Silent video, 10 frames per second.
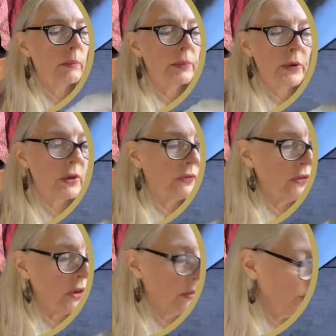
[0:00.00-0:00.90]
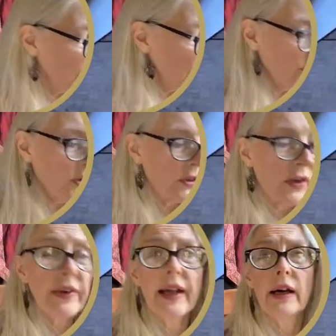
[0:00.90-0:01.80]
beautiful, beautiful
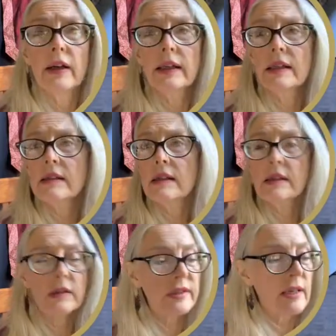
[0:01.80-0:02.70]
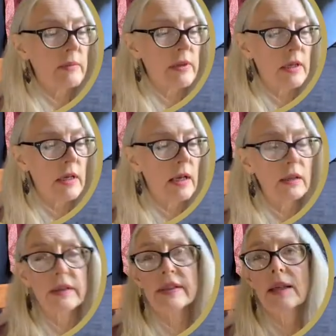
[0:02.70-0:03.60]
tonalities. These are some of the
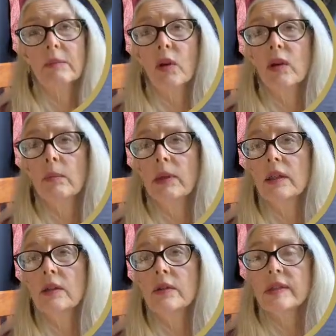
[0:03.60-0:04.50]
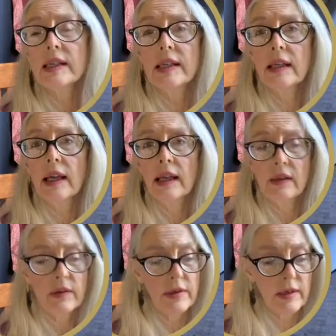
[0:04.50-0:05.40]
colors that I'm going to be using
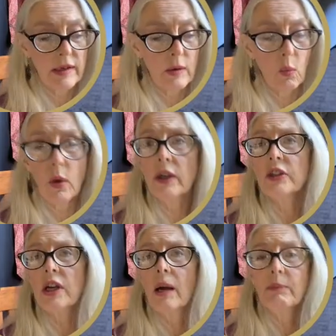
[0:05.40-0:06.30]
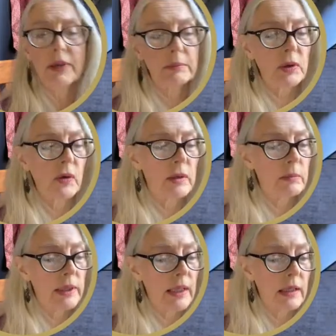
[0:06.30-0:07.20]
in the workshop that I'm going to
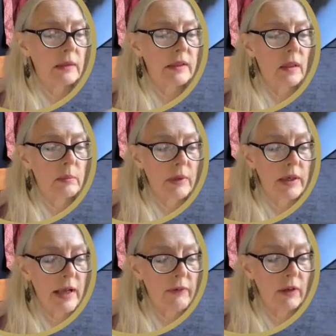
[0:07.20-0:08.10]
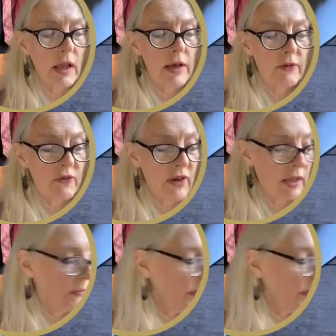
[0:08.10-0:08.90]
be in, so I'm going to have a lot of fun